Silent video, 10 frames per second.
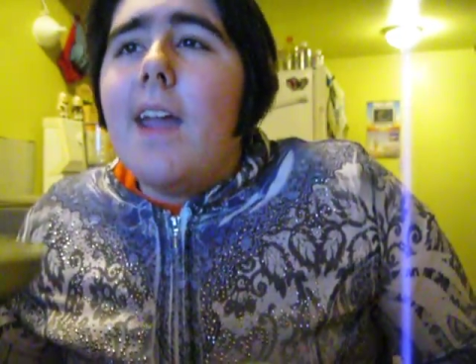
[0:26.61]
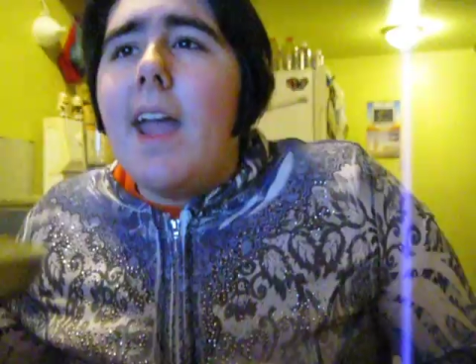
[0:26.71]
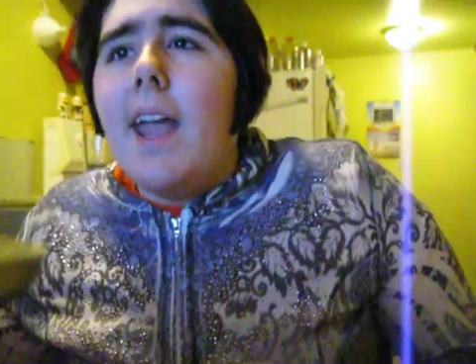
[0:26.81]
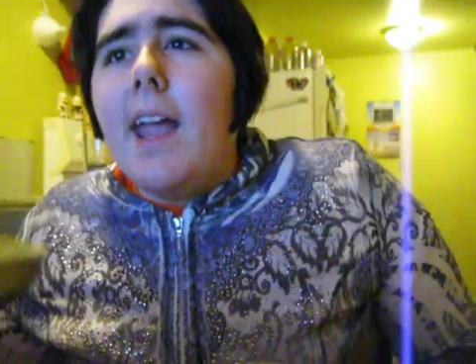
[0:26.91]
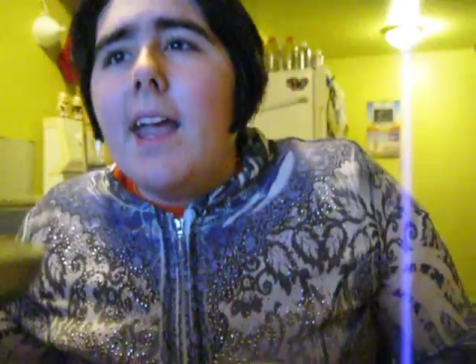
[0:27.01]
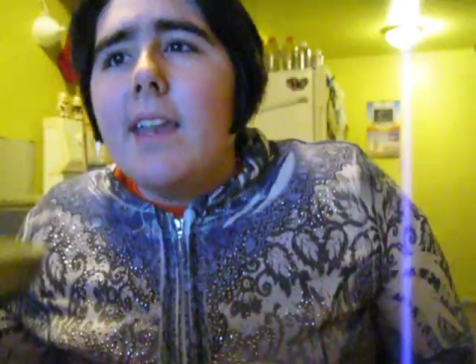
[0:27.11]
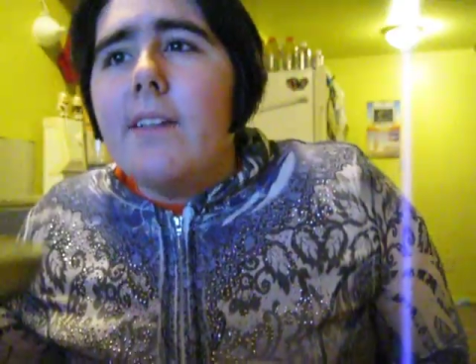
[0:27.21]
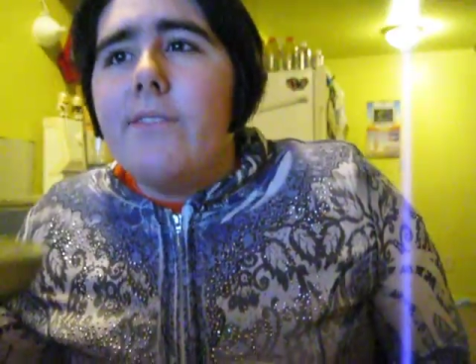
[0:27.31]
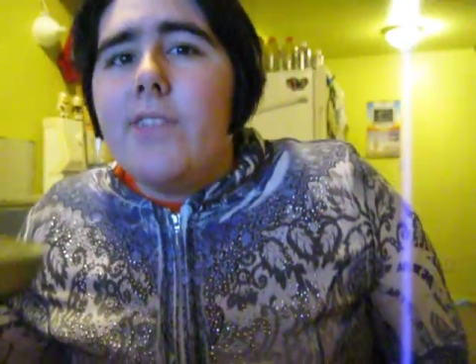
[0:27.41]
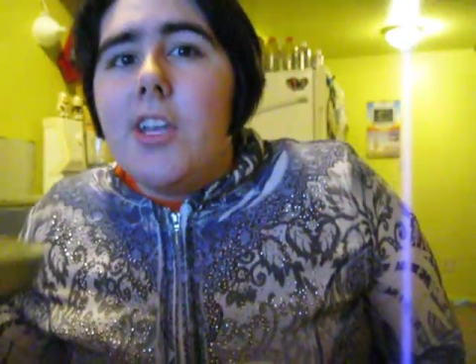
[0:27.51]
And
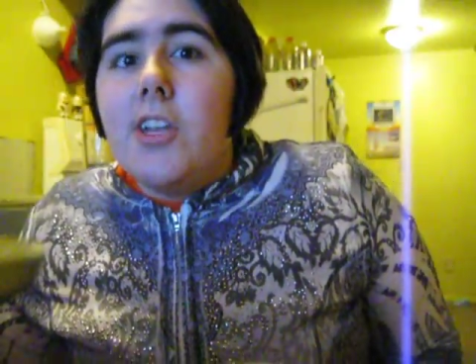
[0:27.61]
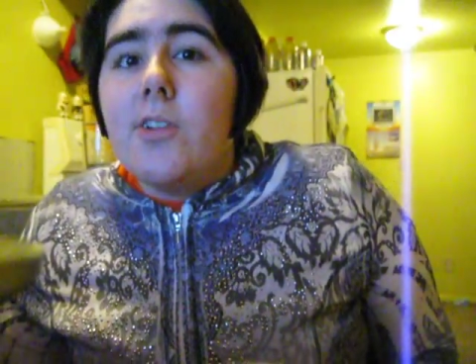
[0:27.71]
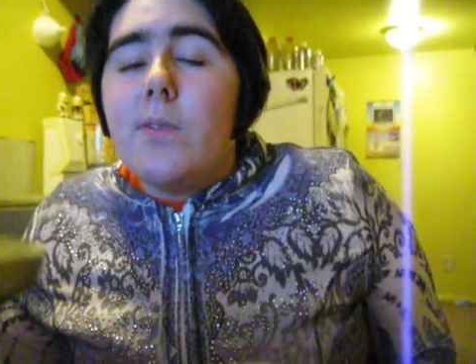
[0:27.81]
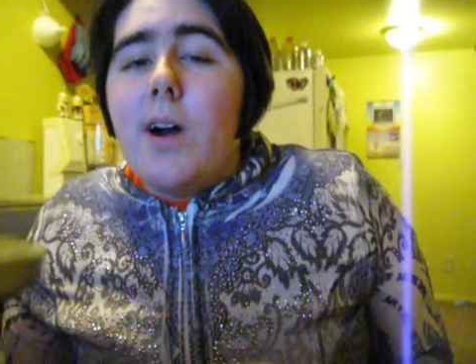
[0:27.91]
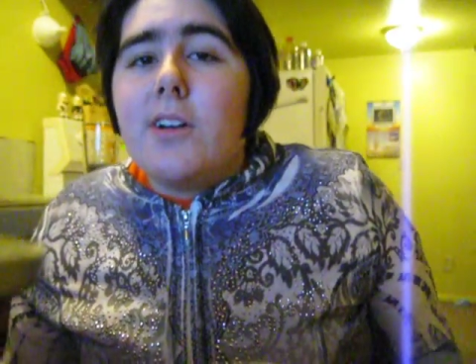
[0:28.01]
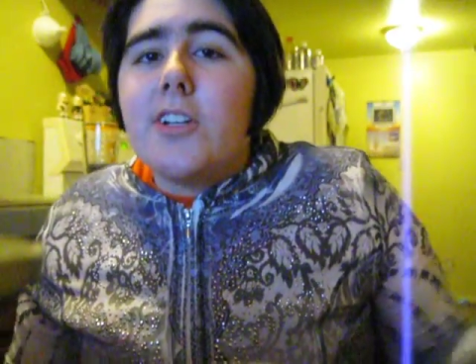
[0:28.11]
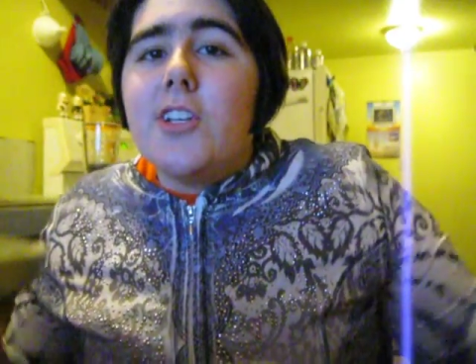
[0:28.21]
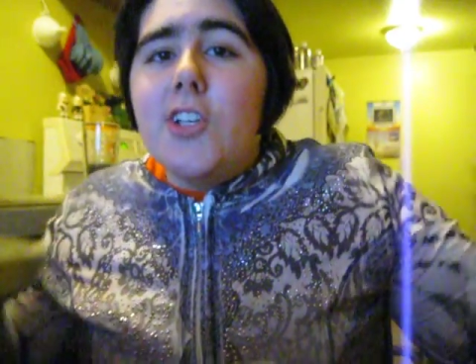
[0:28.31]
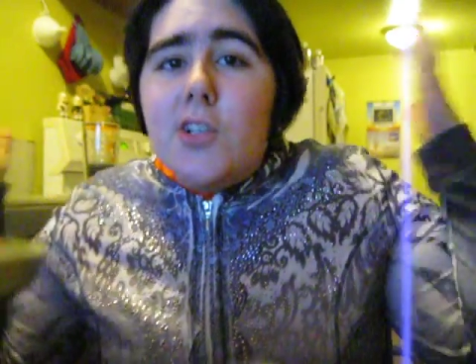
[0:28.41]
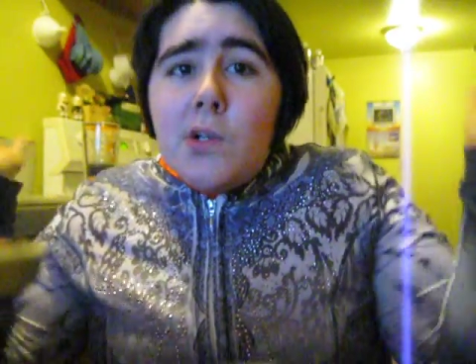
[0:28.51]
if you are
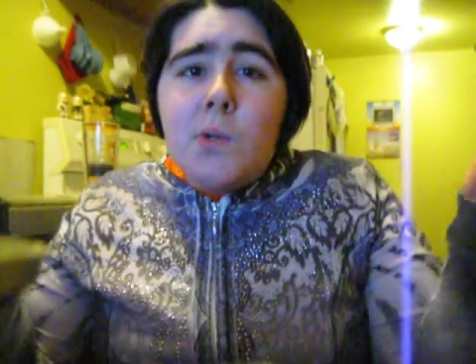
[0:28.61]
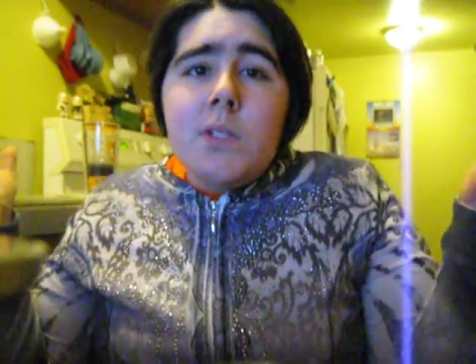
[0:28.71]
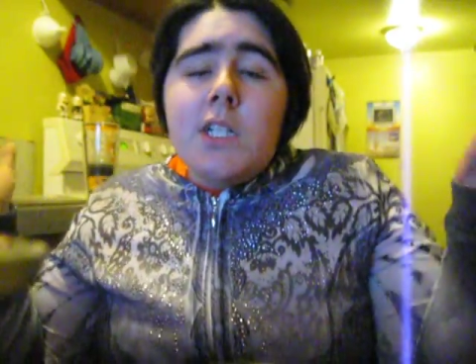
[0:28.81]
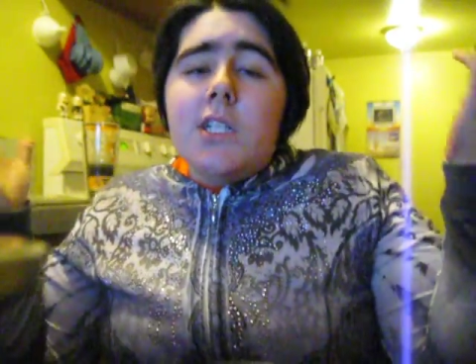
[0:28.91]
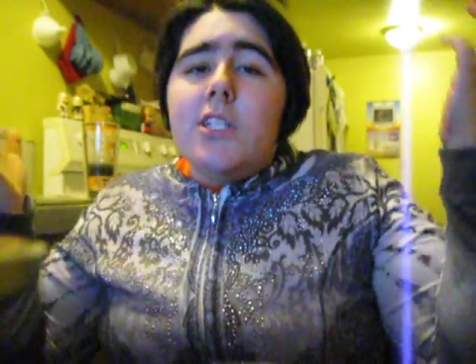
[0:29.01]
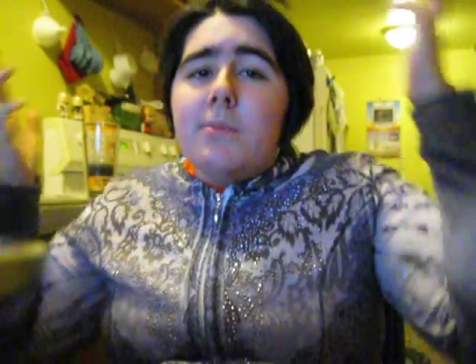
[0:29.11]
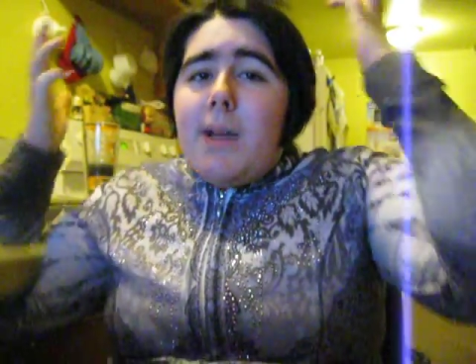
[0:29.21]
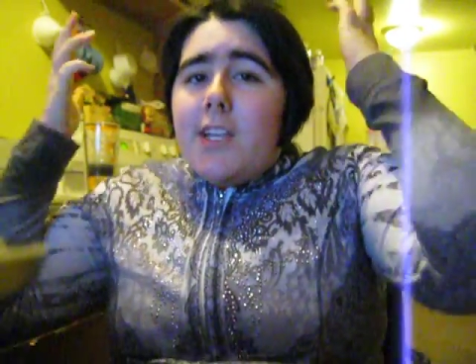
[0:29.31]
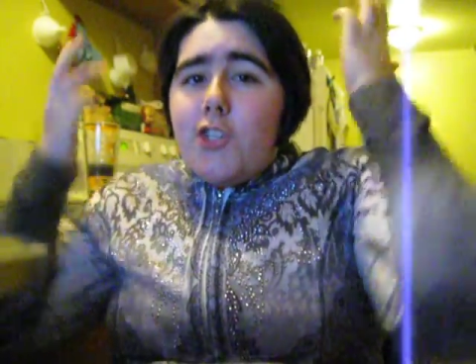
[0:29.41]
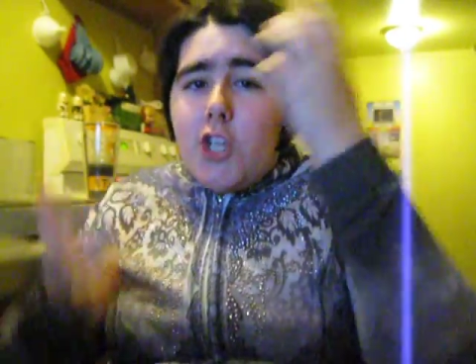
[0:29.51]
new to
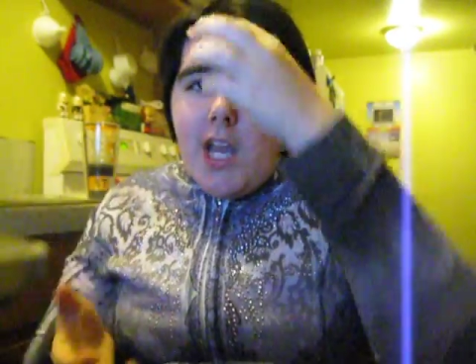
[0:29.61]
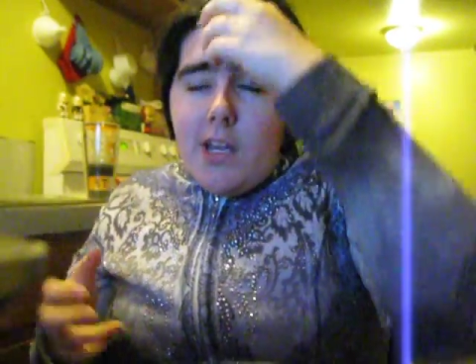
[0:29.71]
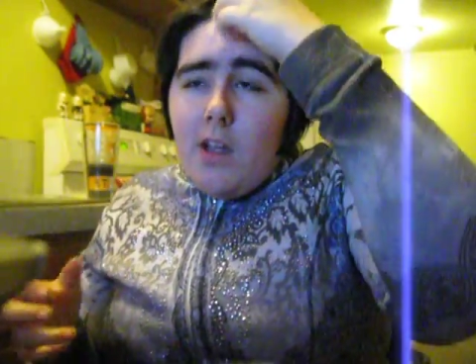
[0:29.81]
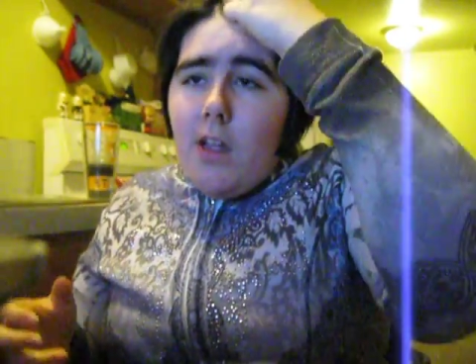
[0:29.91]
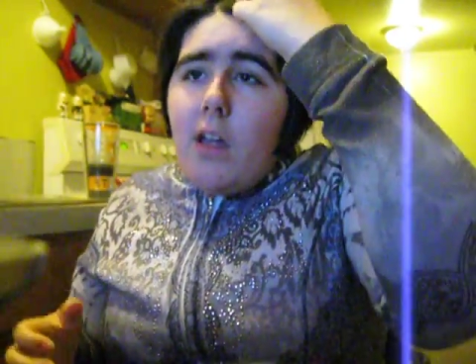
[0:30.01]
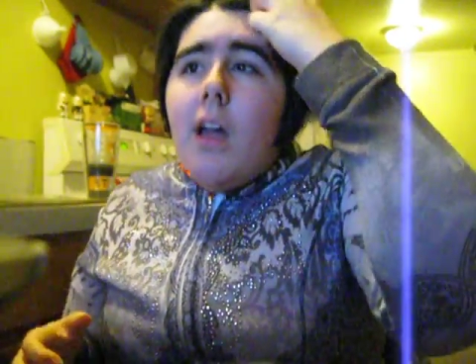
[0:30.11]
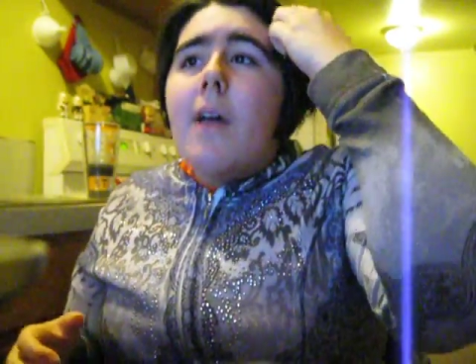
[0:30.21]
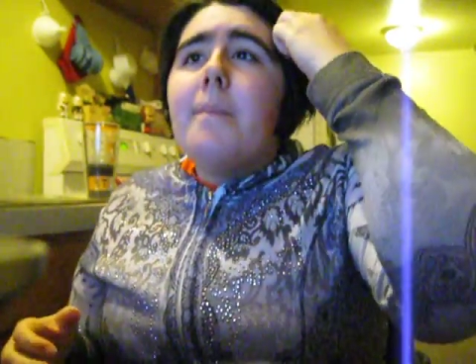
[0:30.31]
my channel,